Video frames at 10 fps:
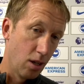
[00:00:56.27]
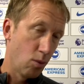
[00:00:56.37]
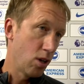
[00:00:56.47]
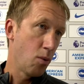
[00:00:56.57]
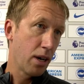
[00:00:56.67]

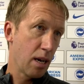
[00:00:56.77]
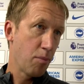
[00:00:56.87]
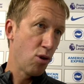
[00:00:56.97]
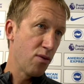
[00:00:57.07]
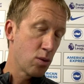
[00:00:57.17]
we know we can
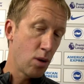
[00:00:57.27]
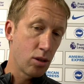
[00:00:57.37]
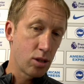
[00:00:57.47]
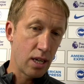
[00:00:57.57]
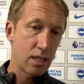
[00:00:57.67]
improve as well.
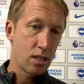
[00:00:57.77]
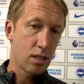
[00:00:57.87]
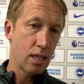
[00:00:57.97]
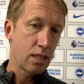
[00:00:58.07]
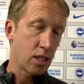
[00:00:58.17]
So
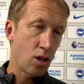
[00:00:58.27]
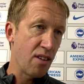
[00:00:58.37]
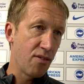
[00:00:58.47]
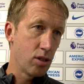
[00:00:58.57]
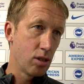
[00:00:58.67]
that's exciting for us.